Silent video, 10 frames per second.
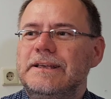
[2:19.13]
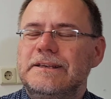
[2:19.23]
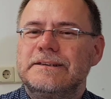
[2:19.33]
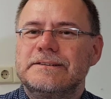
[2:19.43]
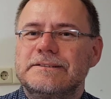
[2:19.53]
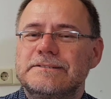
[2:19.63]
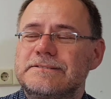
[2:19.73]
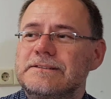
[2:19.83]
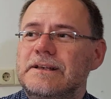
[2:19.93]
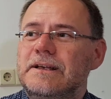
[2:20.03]

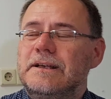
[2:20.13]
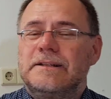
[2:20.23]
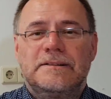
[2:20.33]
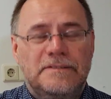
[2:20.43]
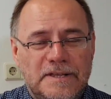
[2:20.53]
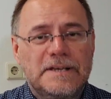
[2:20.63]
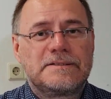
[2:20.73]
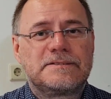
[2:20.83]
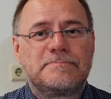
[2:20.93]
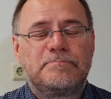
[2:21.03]
Is
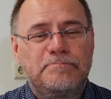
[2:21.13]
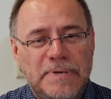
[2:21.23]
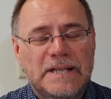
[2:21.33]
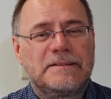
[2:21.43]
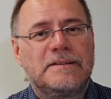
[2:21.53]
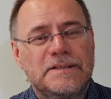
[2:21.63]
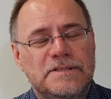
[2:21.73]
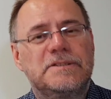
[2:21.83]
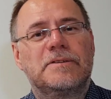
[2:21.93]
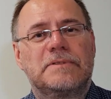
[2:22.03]
this bit that
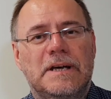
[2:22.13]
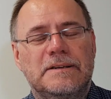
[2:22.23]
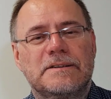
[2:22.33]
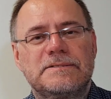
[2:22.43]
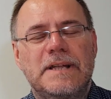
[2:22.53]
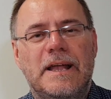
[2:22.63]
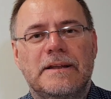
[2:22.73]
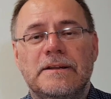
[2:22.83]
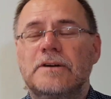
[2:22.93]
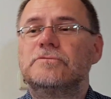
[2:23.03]
you don't
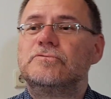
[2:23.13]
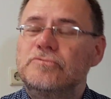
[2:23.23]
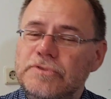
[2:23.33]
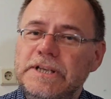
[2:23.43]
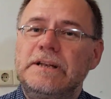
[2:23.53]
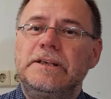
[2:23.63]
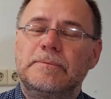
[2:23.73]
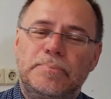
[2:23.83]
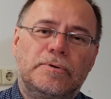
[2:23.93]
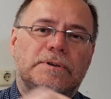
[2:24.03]
understand really
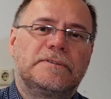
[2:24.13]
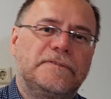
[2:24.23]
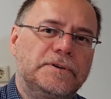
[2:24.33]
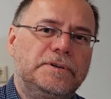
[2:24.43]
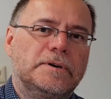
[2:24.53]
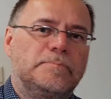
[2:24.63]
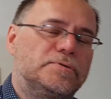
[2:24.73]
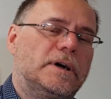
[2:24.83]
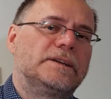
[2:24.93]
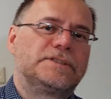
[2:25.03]
important for your
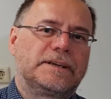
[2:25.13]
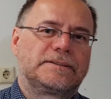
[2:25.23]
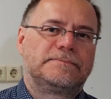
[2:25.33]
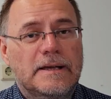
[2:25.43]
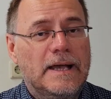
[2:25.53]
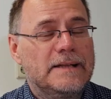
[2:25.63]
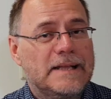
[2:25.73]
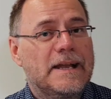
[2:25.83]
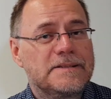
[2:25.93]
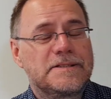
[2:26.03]
project? And
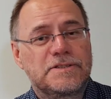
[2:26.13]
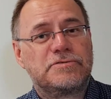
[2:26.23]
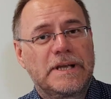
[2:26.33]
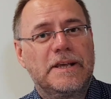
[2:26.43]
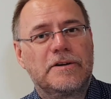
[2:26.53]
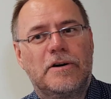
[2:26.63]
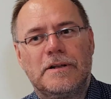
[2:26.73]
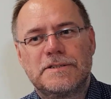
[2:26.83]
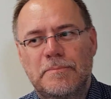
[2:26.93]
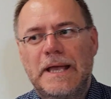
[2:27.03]
that is a tricky
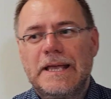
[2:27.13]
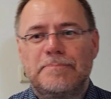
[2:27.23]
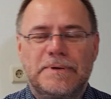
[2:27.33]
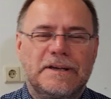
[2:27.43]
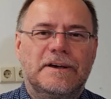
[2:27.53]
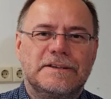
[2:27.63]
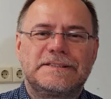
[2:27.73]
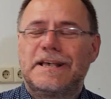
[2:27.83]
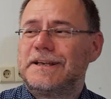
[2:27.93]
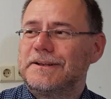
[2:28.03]
call to make because